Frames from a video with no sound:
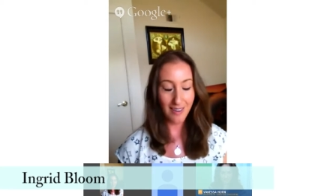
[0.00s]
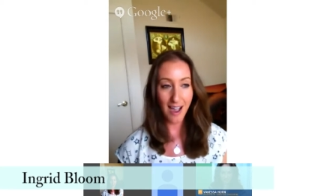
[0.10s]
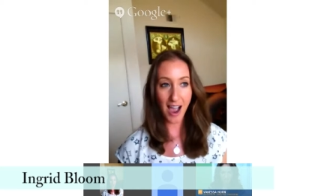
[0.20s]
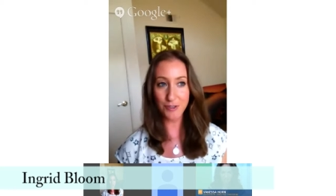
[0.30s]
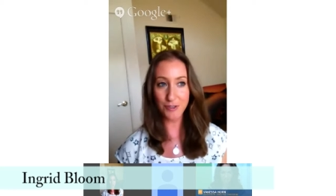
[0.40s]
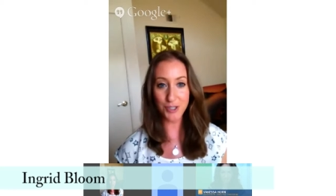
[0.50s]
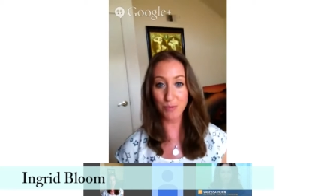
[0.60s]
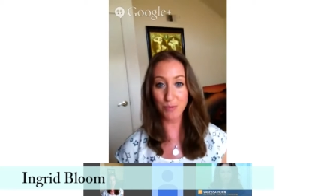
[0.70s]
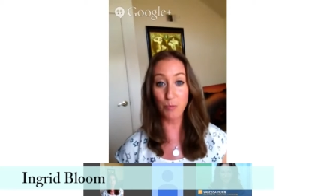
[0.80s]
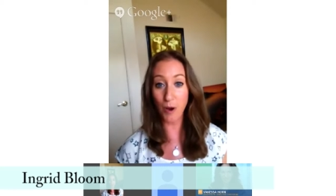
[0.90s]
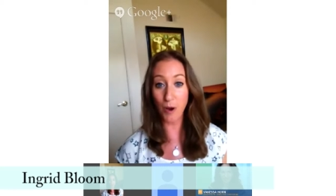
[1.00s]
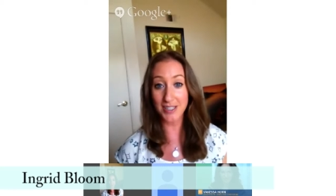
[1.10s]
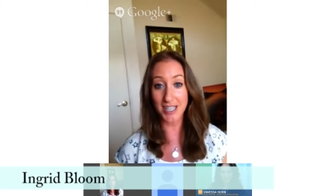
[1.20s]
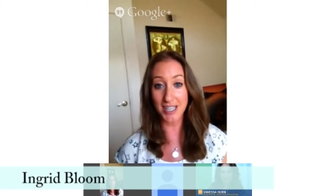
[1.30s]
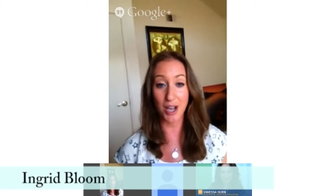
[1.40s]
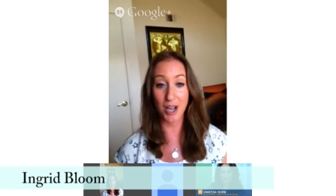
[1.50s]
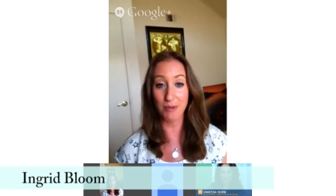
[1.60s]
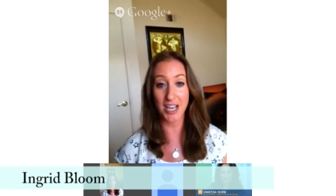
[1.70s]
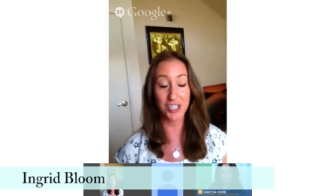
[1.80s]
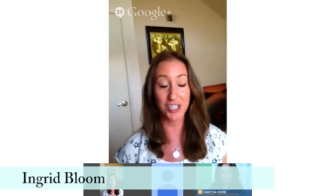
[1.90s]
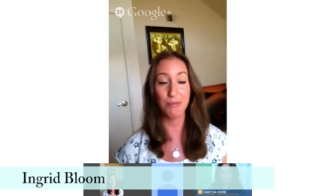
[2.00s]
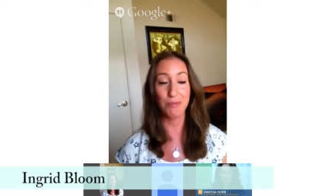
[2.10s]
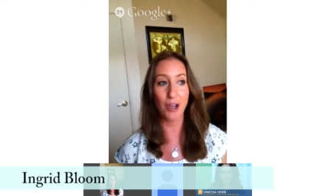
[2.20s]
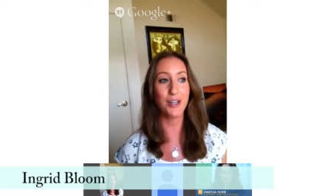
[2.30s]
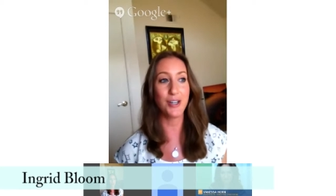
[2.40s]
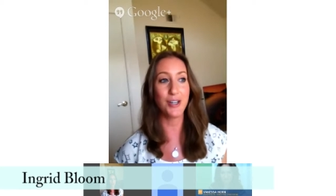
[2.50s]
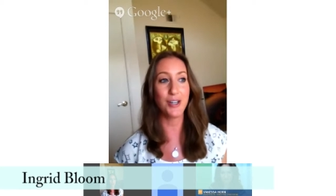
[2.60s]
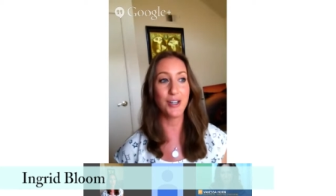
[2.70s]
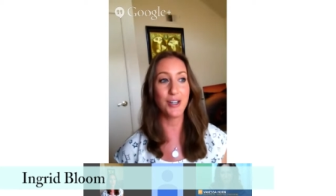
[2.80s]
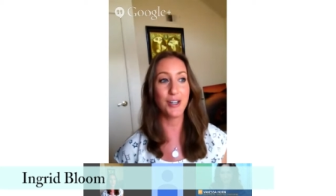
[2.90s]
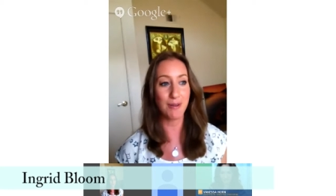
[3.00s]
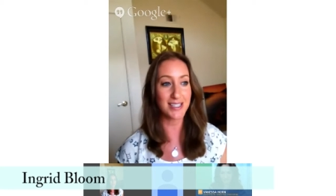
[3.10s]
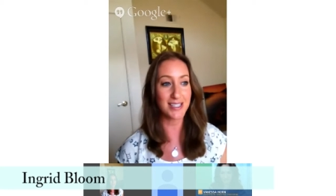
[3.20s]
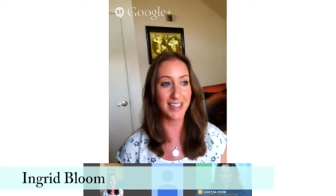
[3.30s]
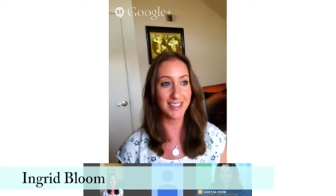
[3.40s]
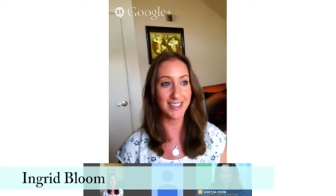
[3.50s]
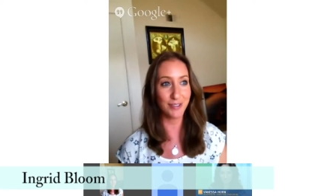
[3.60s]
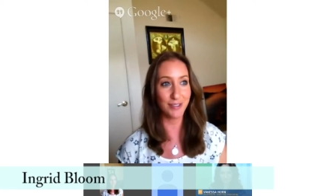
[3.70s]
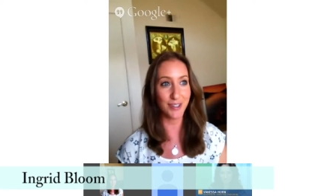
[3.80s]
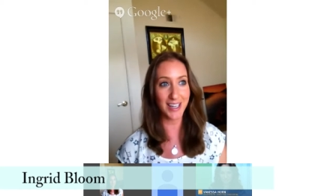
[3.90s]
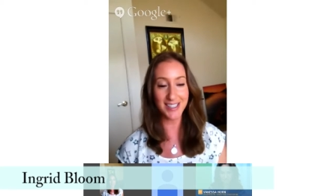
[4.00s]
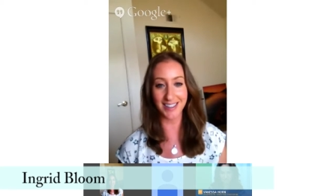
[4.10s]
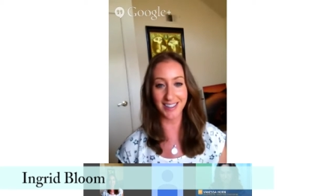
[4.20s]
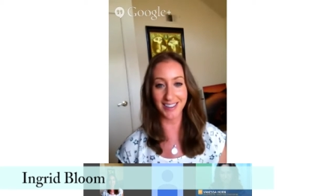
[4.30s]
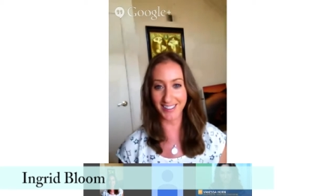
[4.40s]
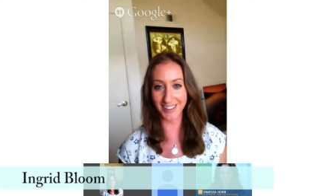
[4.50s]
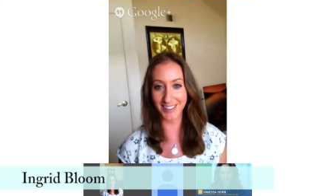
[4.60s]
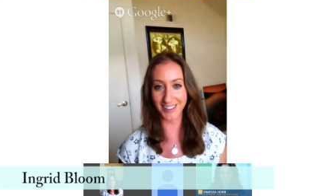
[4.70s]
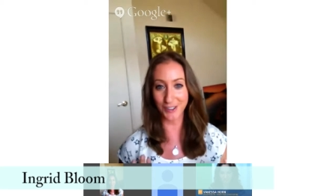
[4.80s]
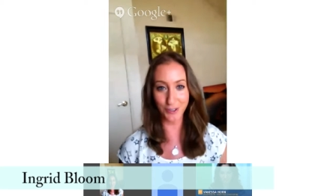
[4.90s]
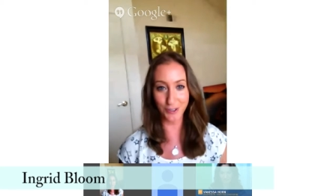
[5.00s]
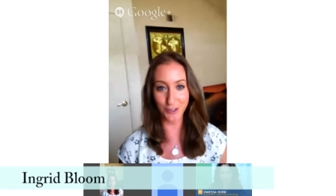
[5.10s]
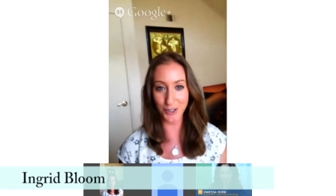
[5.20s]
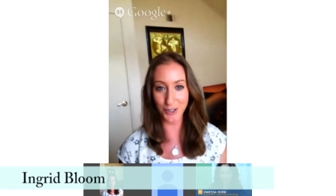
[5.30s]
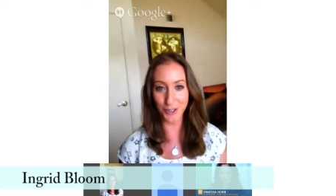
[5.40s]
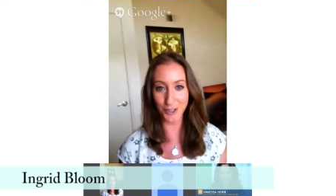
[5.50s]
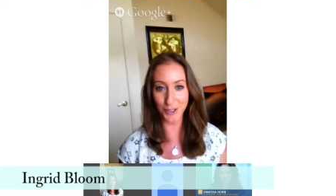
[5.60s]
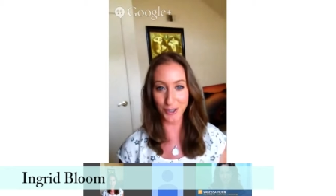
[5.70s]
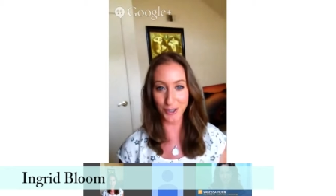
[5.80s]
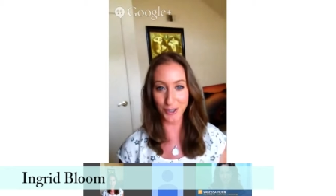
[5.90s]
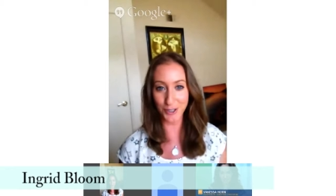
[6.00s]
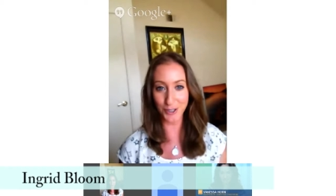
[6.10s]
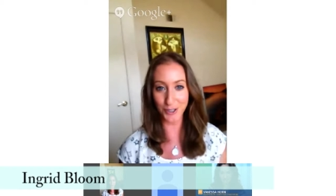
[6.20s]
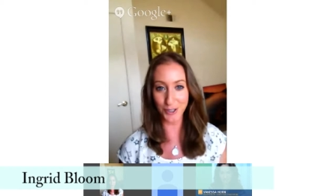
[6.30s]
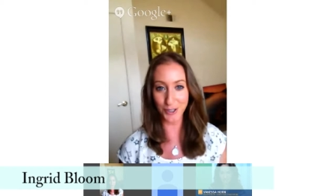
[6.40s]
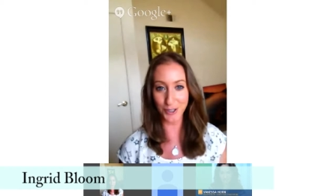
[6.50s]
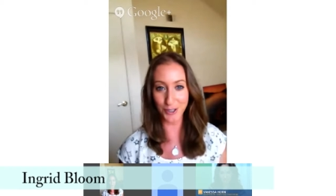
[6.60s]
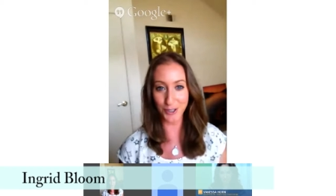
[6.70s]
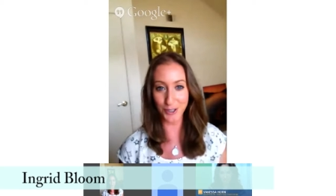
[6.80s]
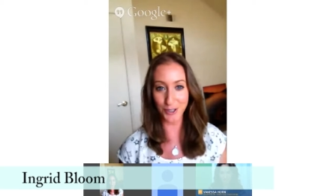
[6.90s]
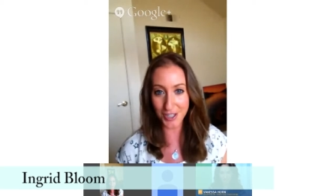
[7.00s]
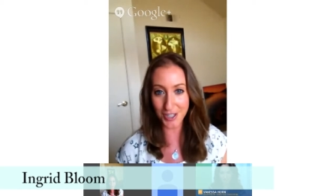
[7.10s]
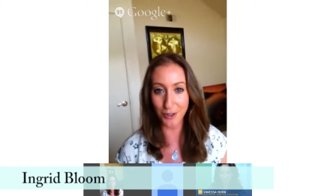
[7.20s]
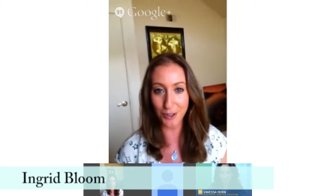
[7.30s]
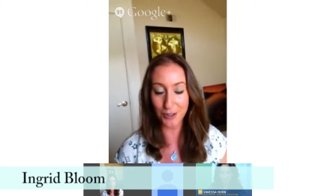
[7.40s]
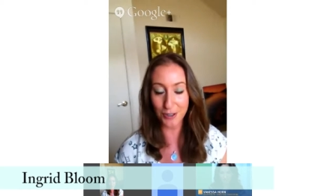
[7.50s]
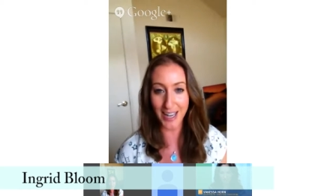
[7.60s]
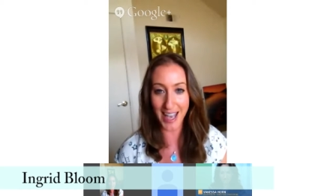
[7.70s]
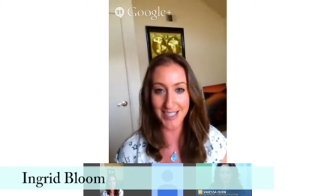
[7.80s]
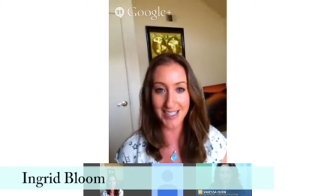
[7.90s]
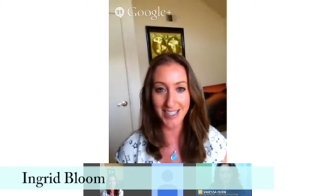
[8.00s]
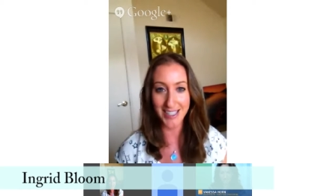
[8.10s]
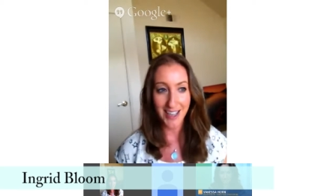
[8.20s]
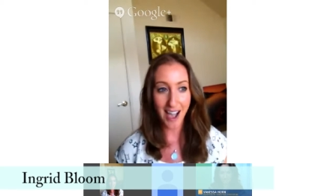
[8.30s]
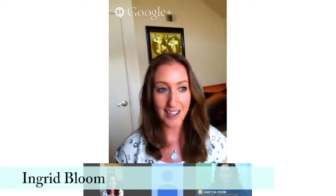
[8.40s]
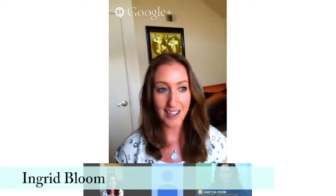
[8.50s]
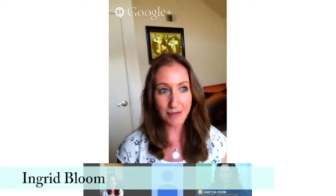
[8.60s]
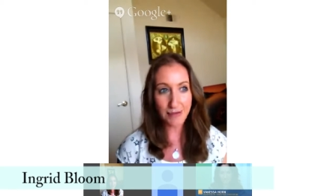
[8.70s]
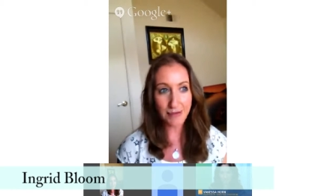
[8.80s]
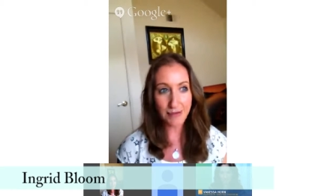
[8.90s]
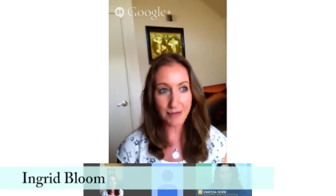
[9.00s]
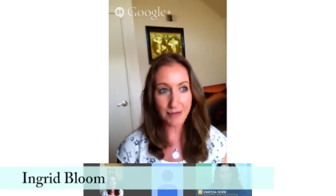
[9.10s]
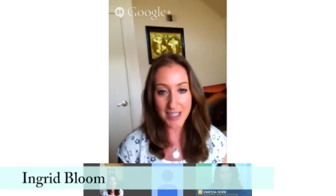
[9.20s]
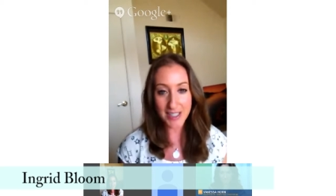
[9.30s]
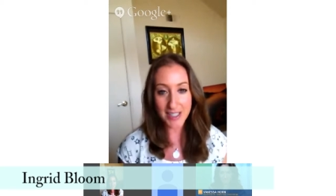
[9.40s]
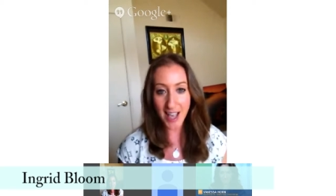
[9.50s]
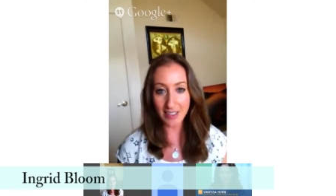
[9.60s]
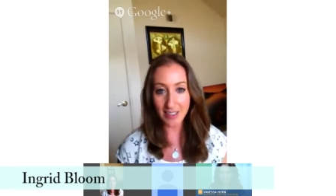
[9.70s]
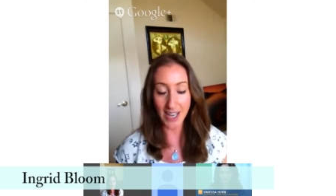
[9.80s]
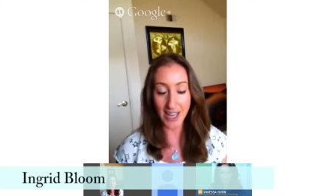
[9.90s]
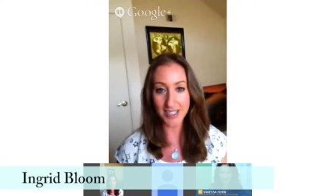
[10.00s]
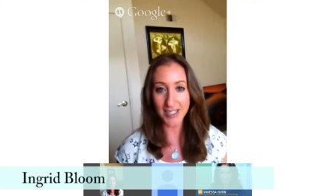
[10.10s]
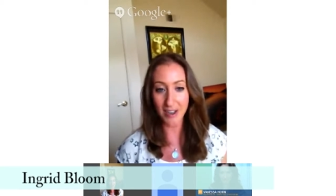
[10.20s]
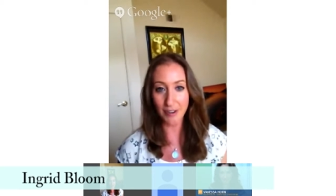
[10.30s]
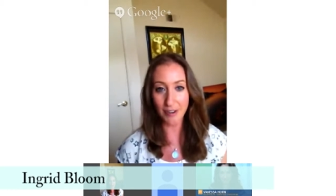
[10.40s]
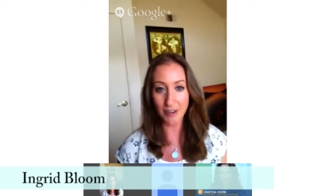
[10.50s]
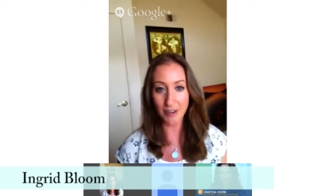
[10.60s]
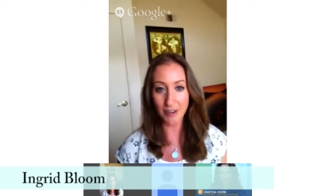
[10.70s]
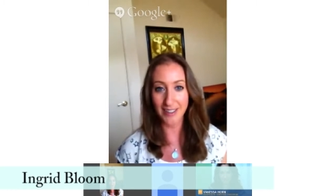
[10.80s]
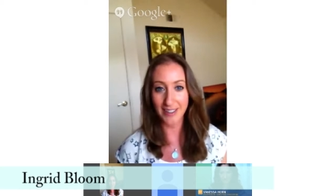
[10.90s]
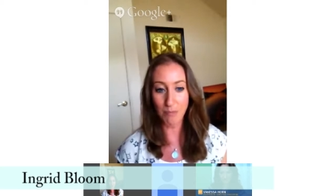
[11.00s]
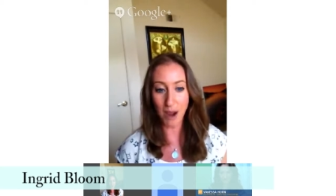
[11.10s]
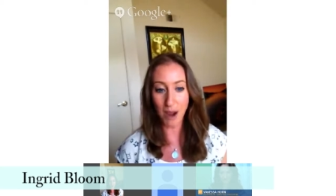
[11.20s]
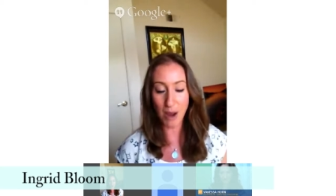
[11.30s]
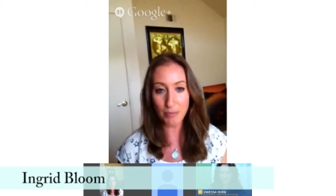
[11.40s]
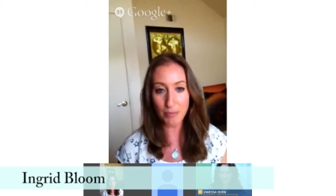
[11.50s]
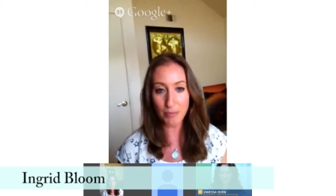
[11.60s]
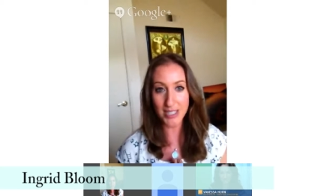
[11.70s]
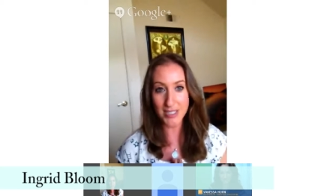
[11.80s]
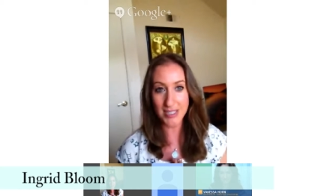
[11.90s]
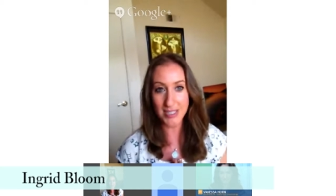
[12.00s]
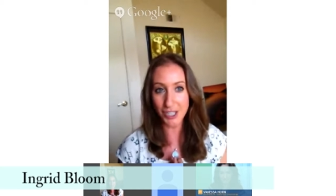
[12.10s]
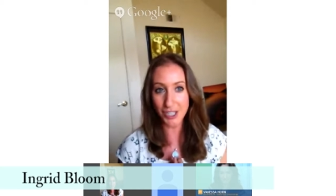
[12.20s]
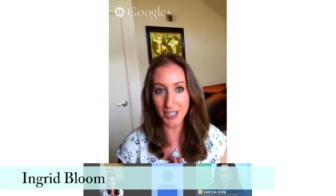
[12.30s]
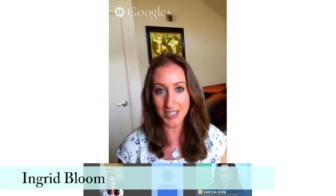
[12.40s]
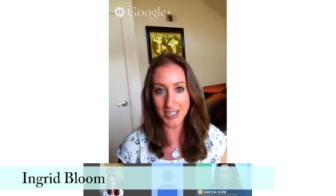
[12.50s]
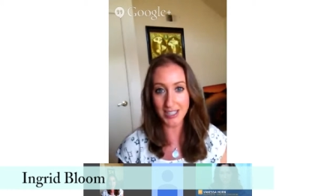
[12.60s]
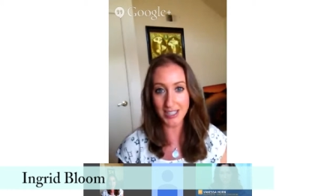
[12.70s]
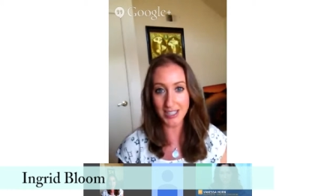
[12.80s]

after just one session, I was actually blown away by this. And Vanessa, like, you got to the core of it, and I did find out, like, I did discover that my purpose is actually to